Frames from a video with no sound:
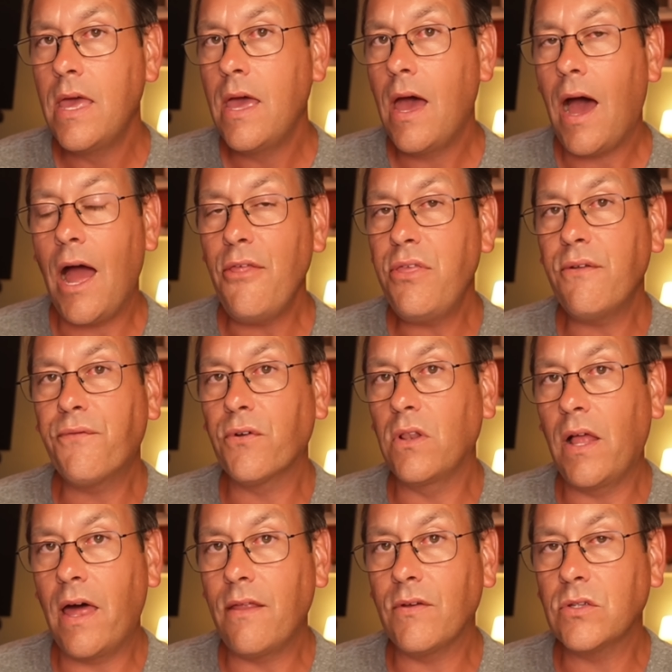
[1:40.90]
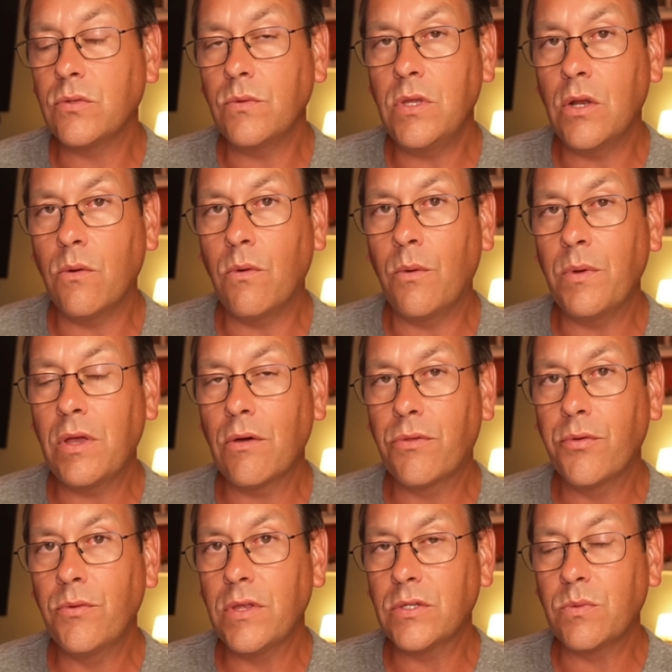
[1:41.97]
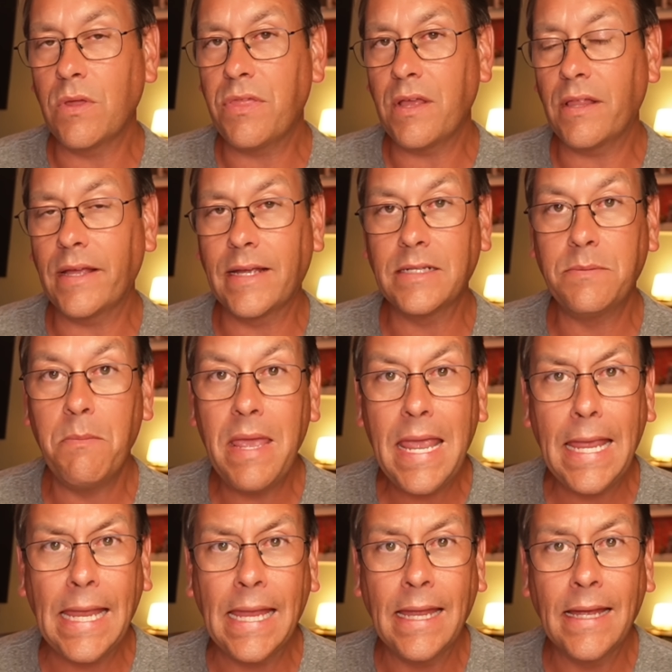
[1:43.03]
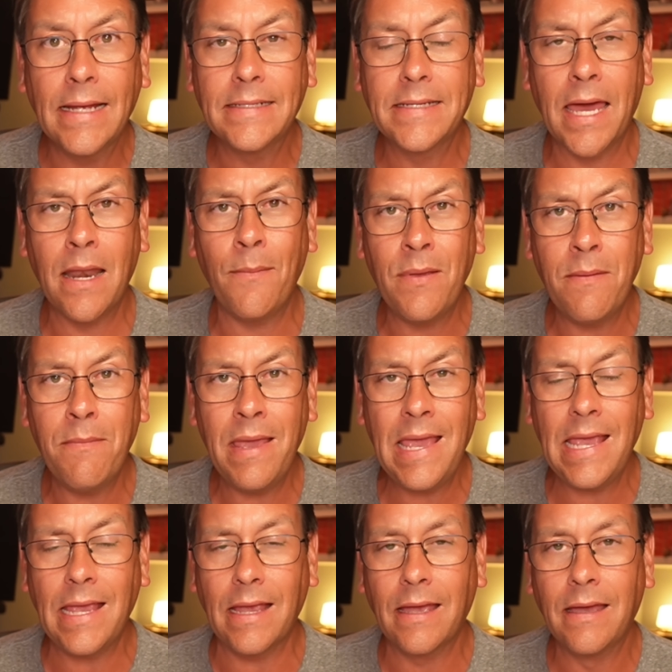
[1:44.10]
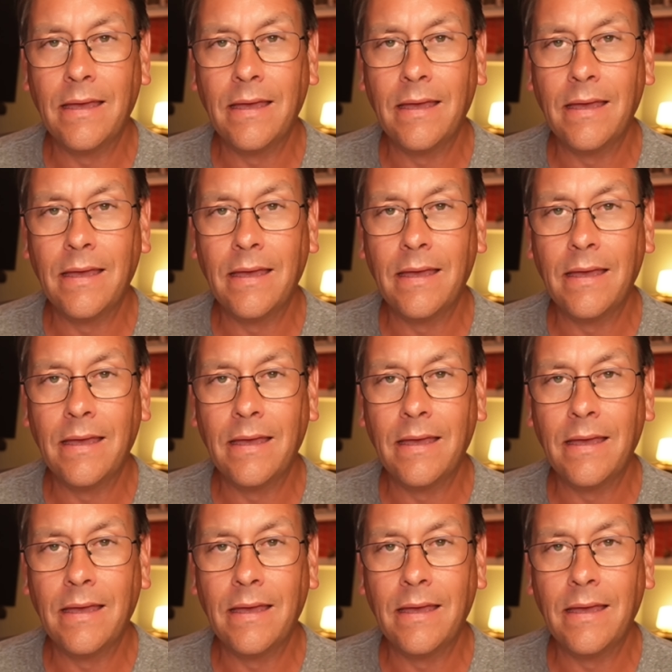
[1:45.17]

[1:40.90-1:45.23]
I think for a lot of us, you know, when we go through this, we think like, it's me, it's gotta be me.